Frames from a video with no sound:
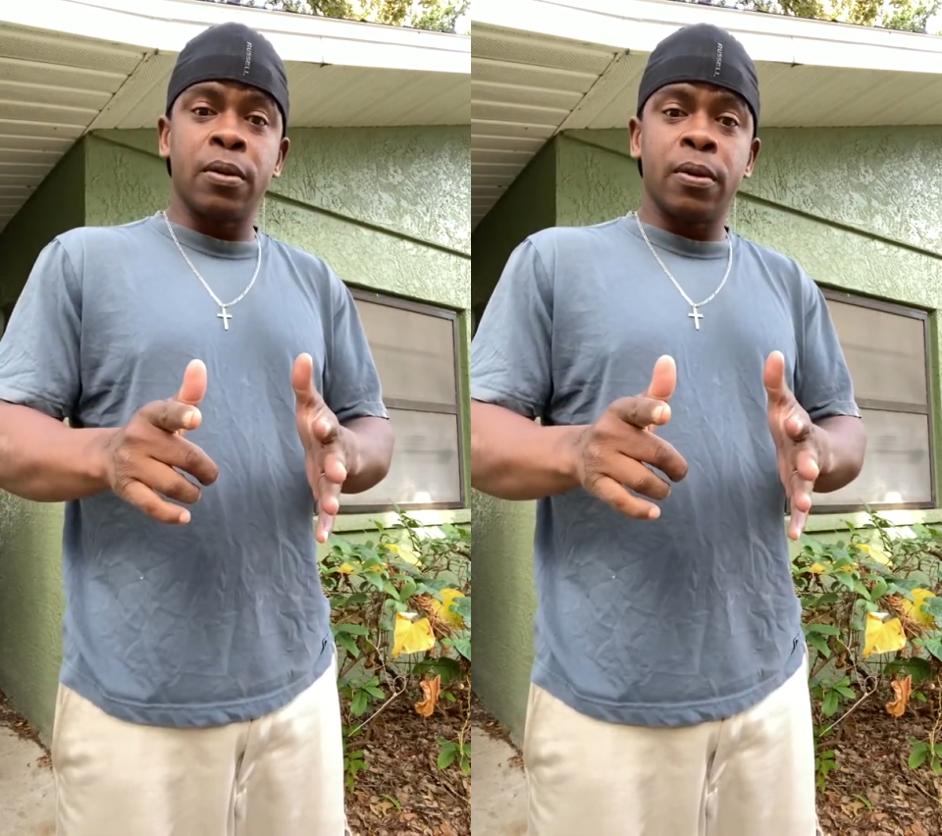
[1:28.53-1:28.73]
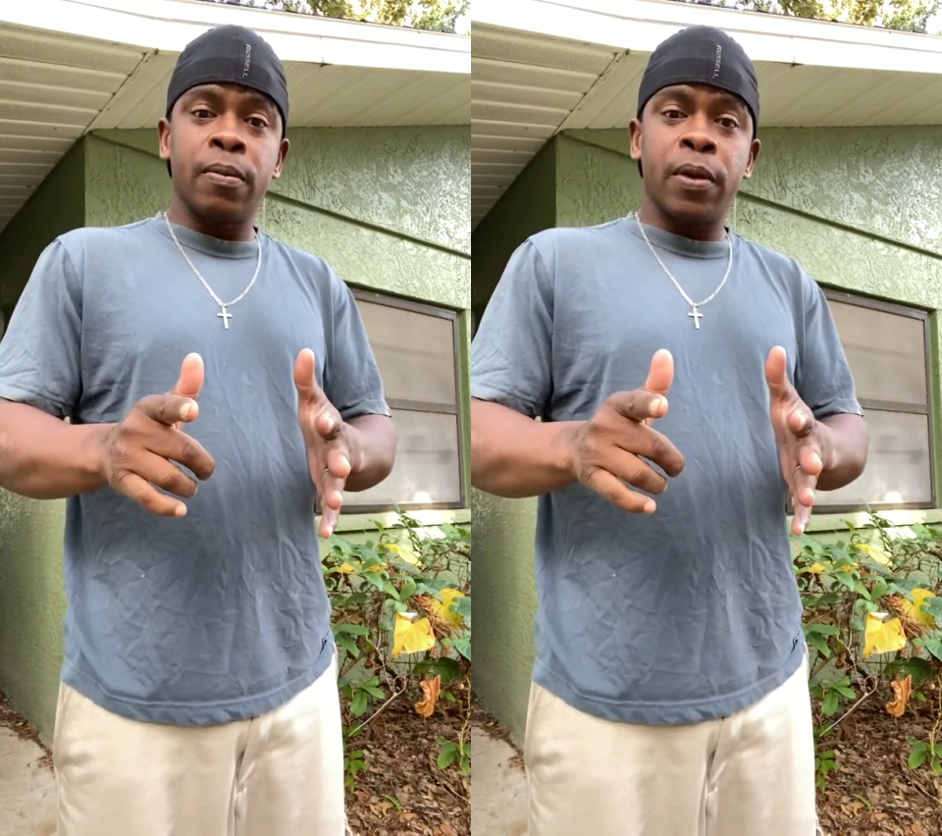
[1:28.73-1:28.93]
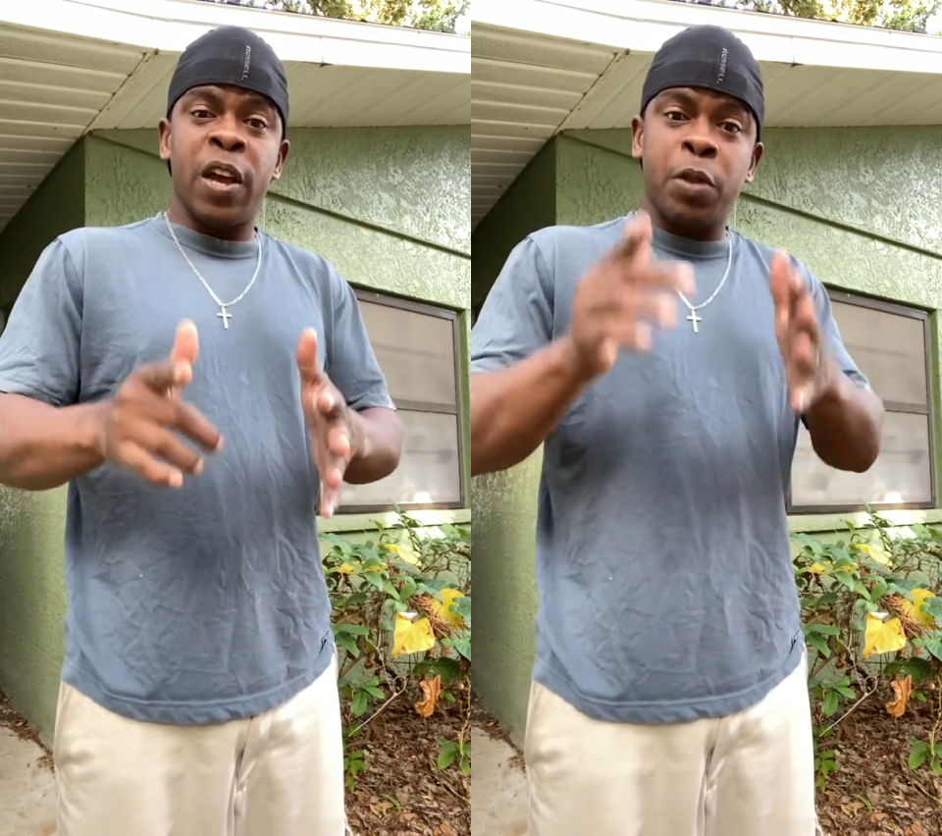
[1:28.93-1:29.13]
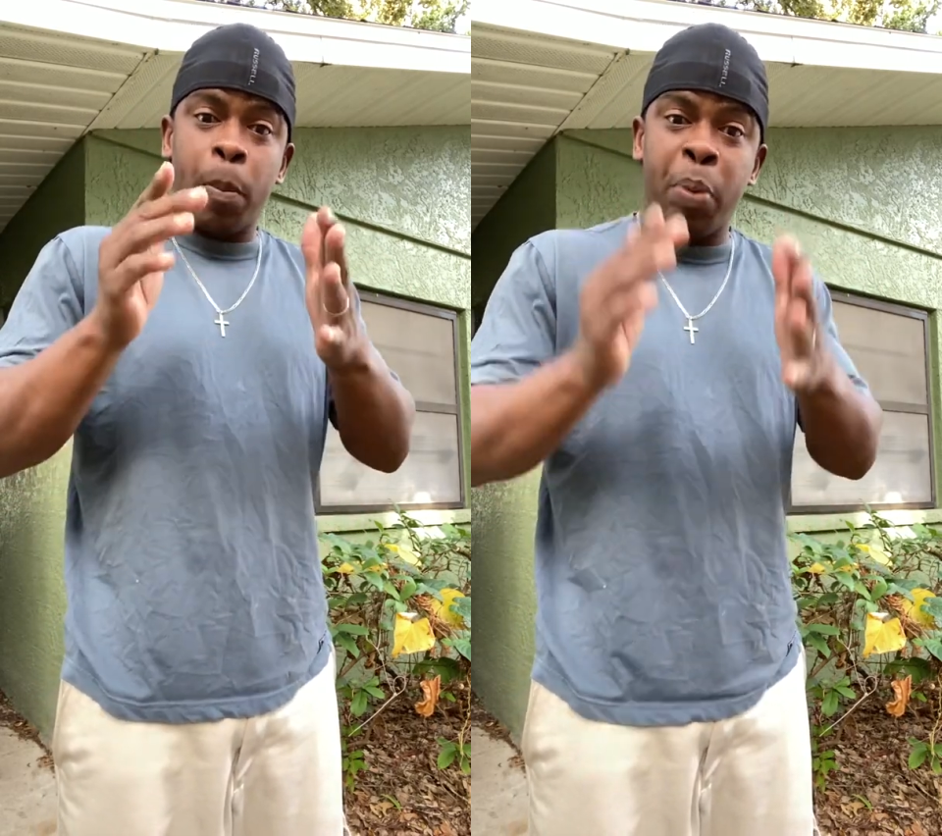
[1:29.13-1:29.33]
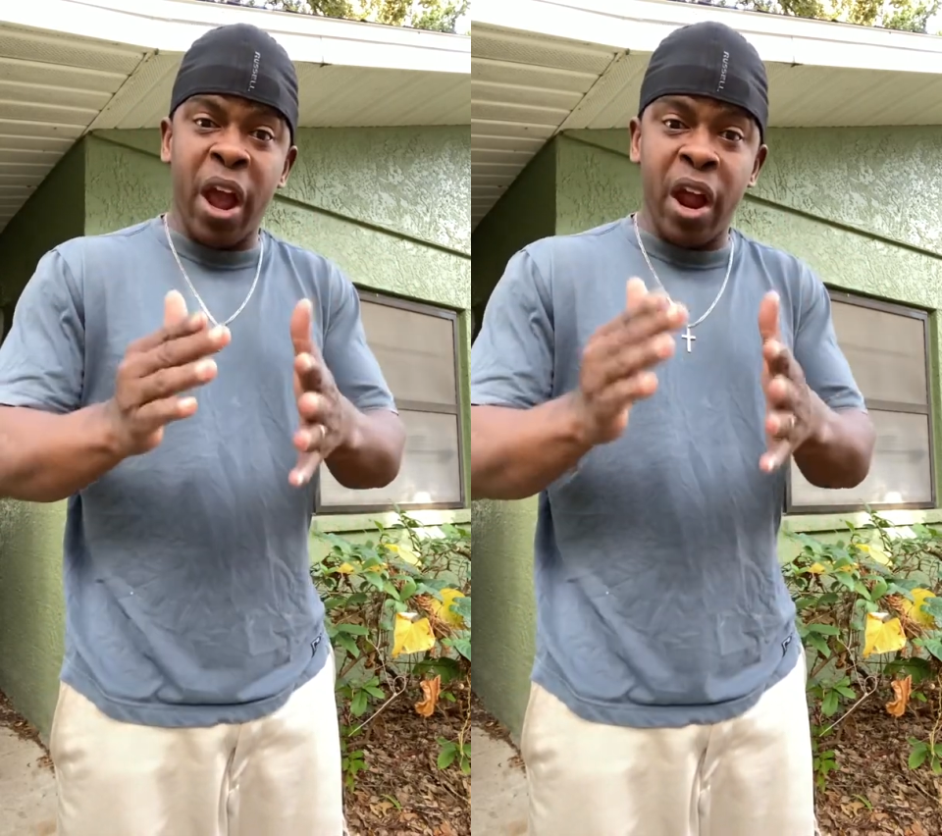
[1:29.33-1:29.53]
If the
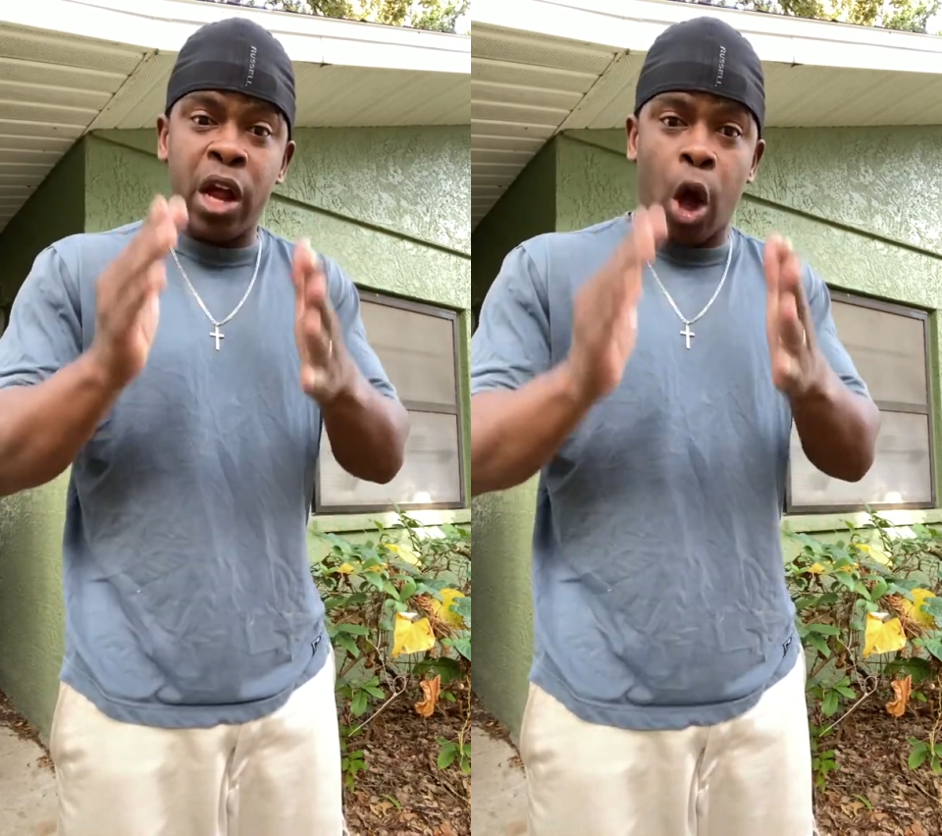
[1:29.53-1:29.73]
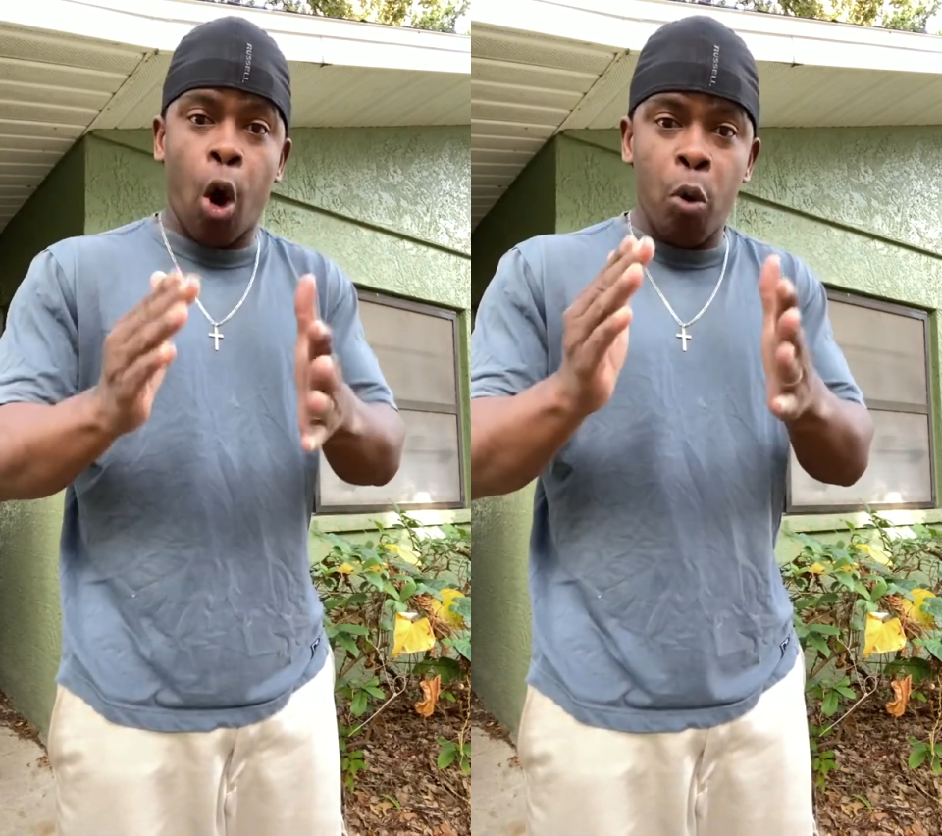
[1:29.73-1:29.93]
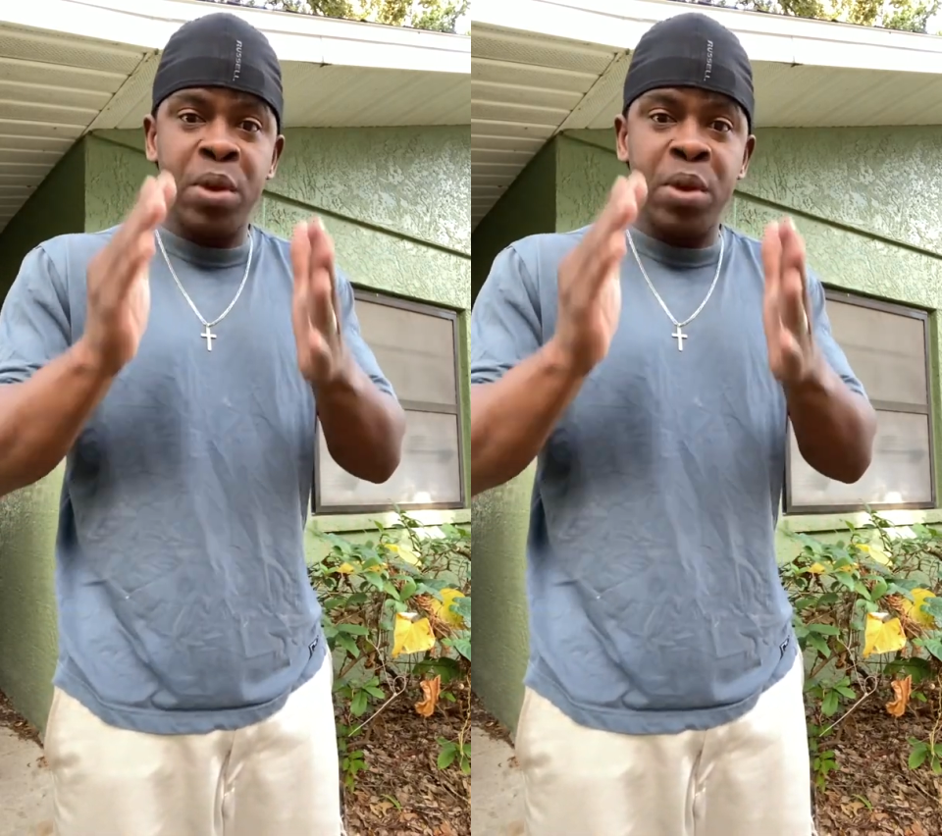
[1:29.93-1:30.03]
parrot called me